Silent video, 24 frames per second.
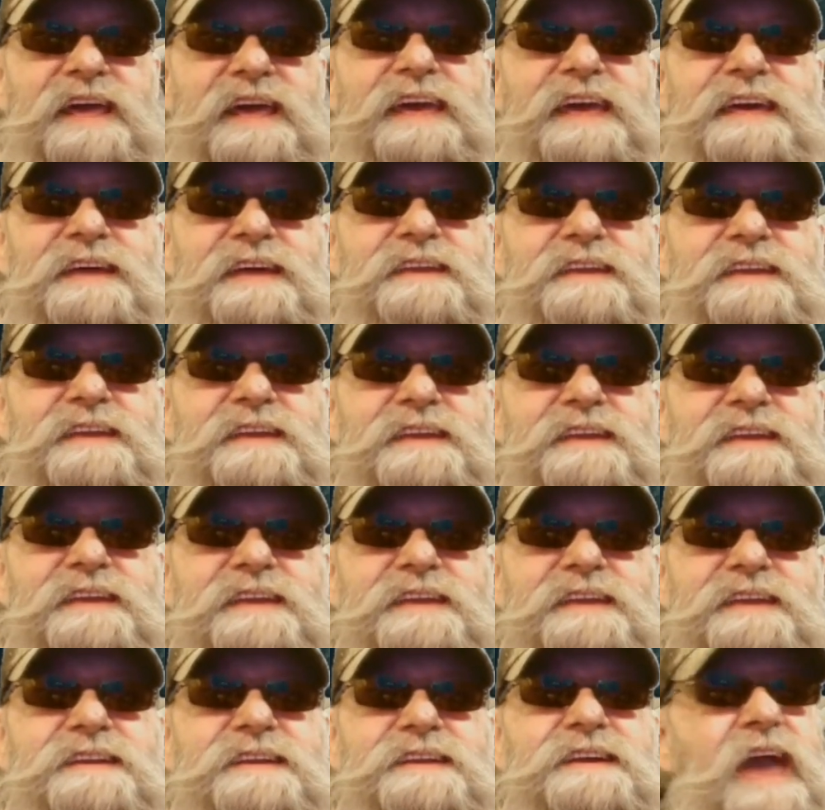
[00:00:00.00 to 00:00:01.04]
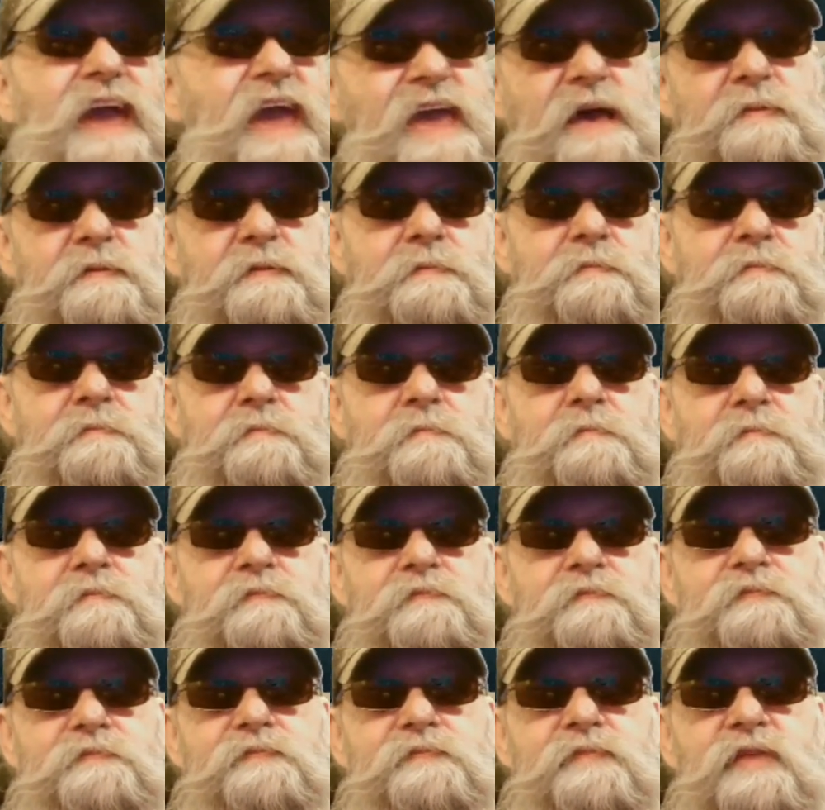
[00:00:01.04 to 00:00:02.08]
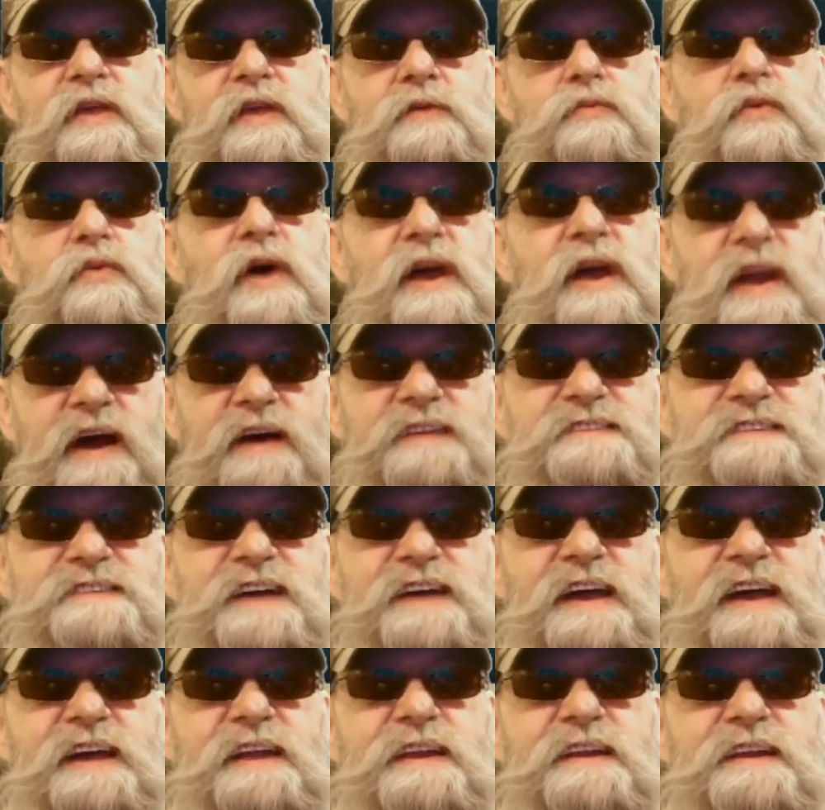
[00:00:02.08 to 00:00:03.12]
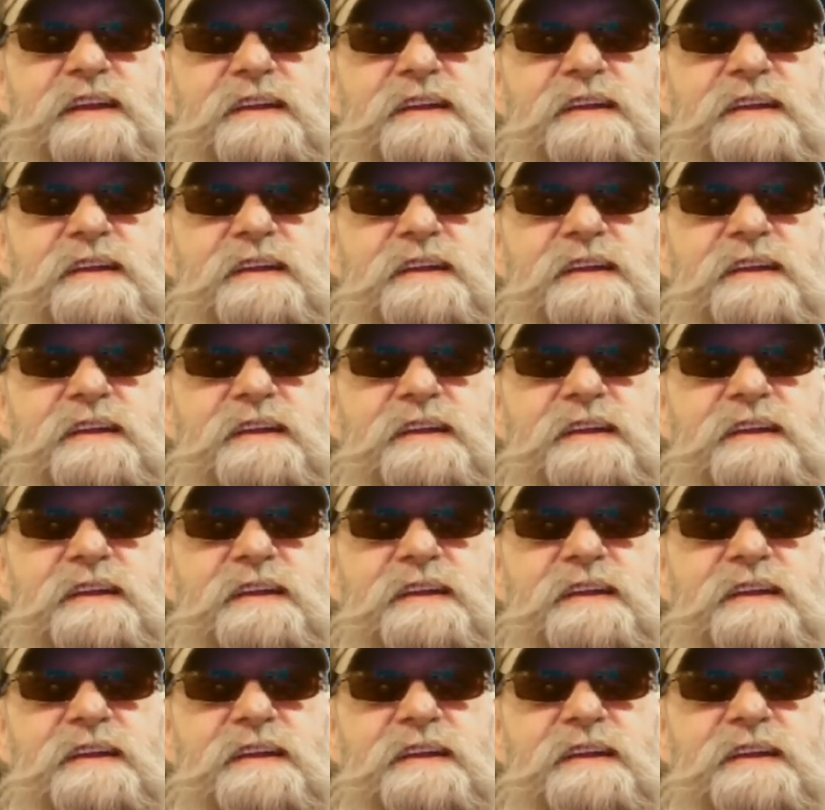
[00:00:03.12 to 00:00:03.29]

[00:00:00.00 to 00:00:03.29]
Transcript: in camp, right on site.